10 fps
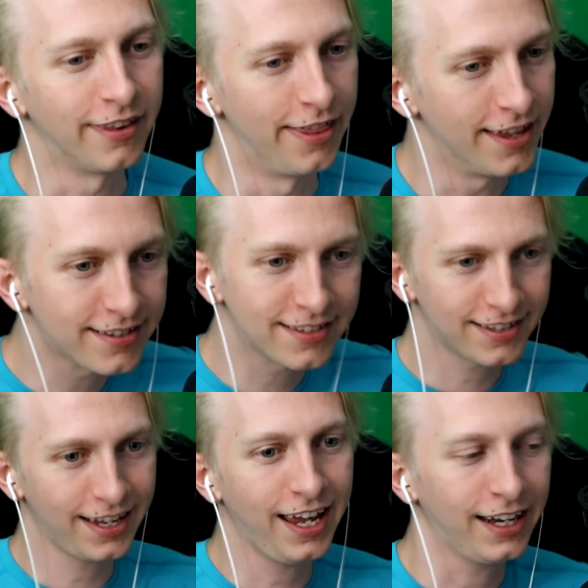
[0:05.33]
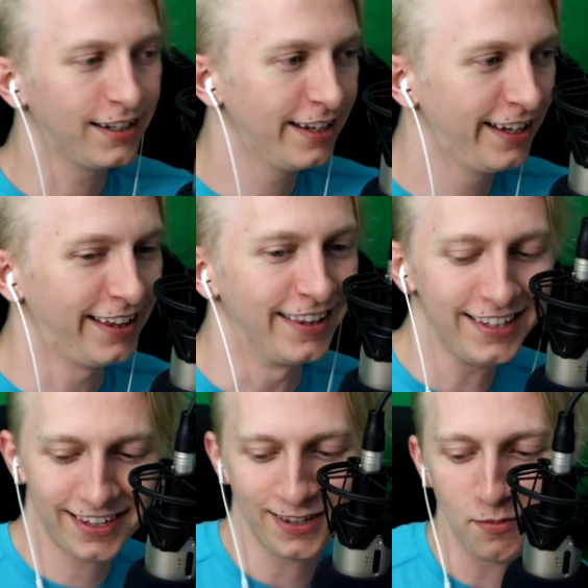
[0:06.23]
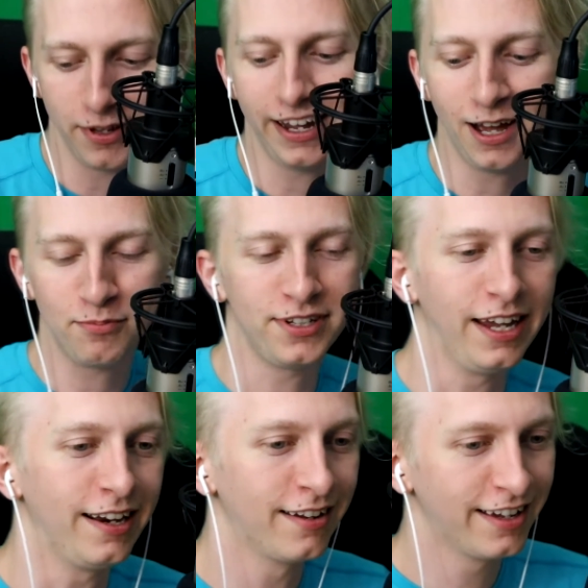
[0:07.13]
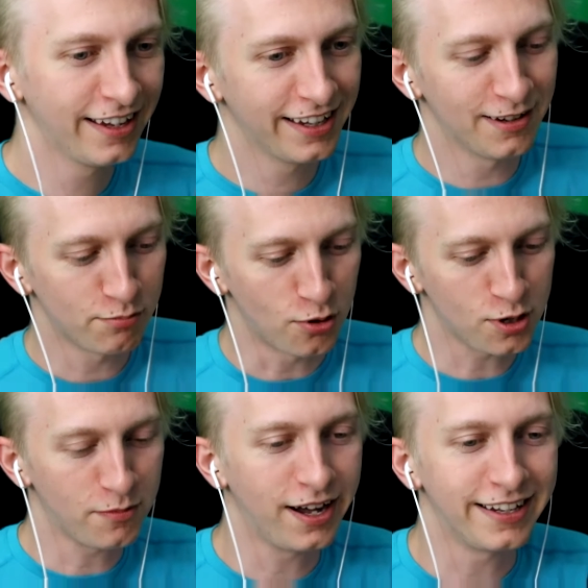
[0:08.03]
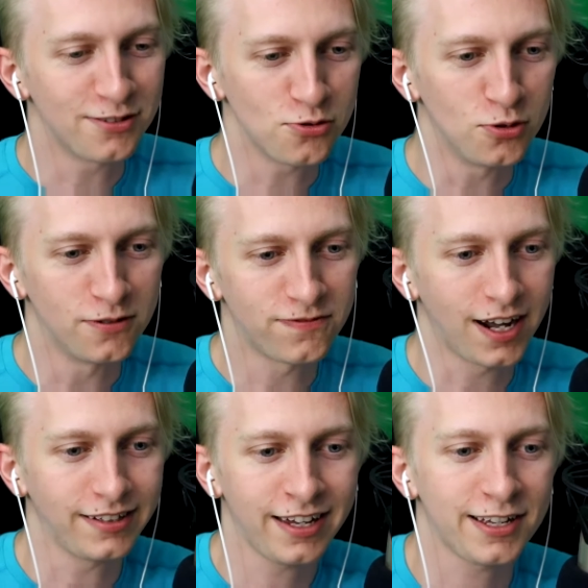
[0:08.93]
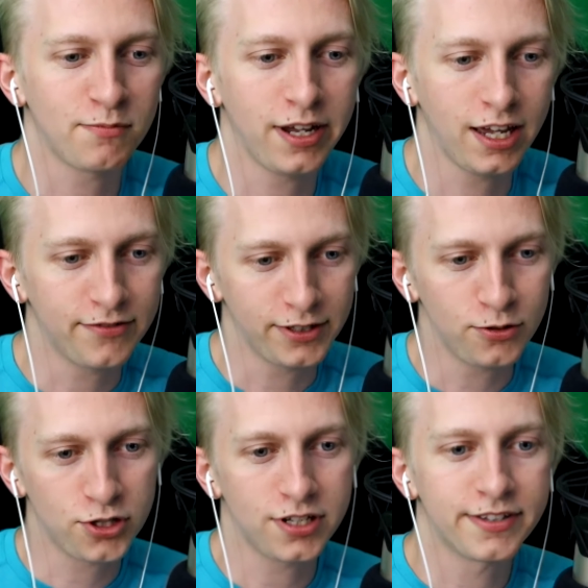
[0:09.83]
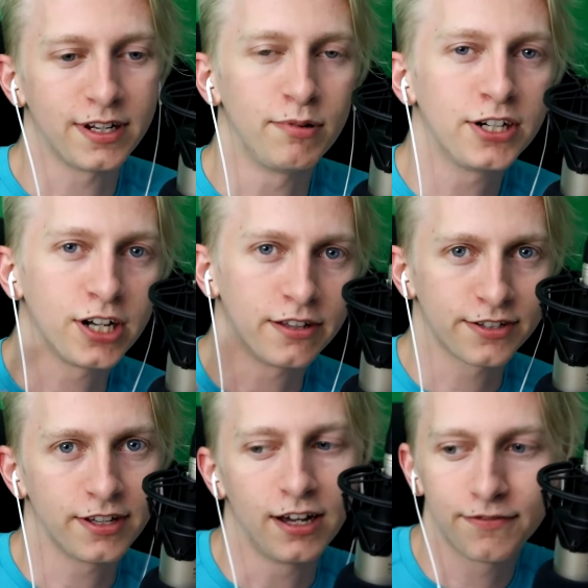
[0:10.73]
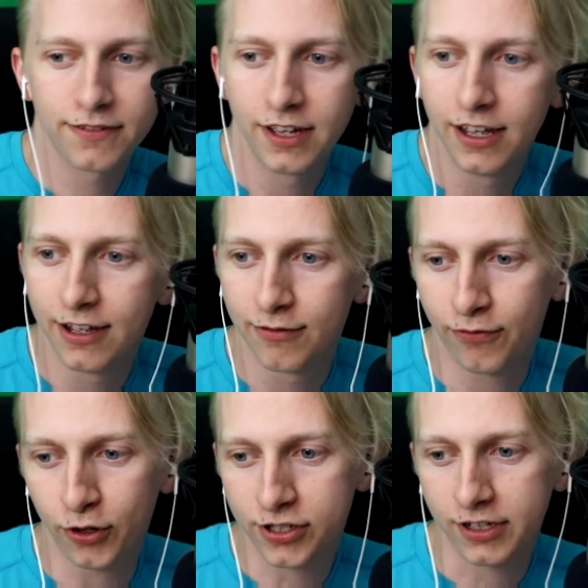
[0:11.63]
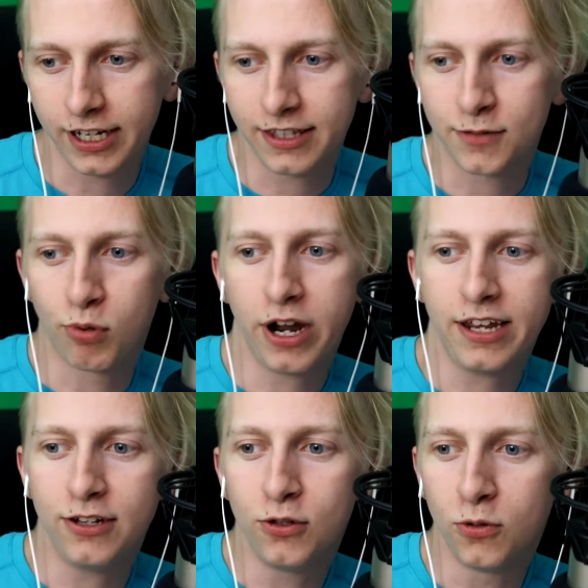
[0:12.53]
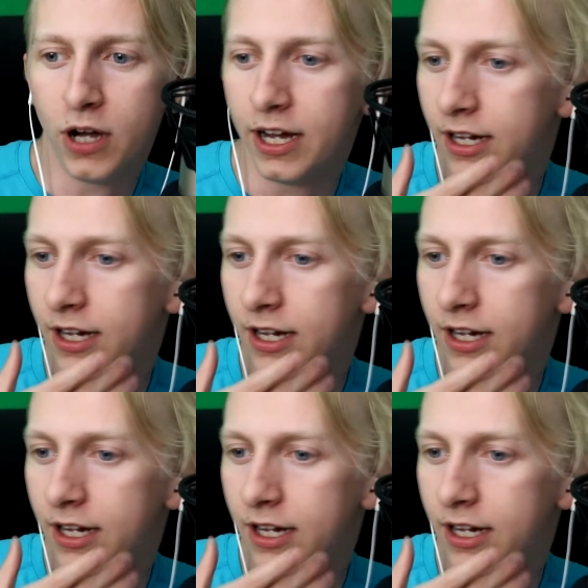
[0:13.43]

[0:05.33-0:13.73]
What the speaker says: This is it. This is the big update. Pokemon Duel finally has Mega Evolutions and a bunch of other stuff. First, look at this brand new